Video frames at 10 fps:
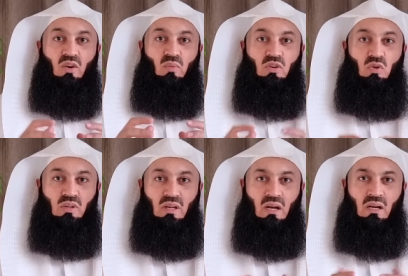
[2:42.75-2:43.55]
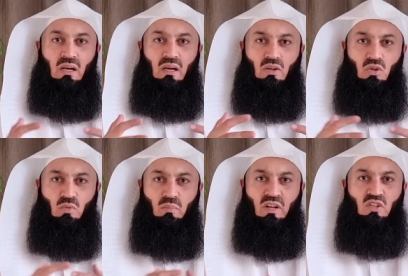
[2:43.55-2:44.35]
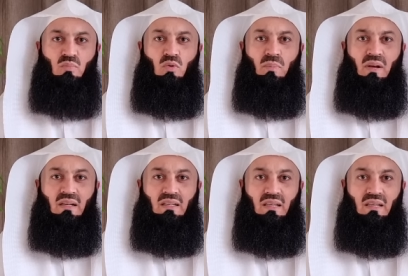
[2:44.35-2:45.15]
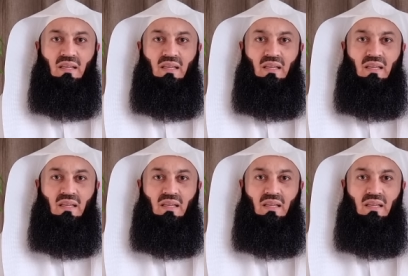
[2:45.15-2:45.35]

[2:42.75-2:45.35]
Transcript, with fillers: When you're younger, you're much more plugged in.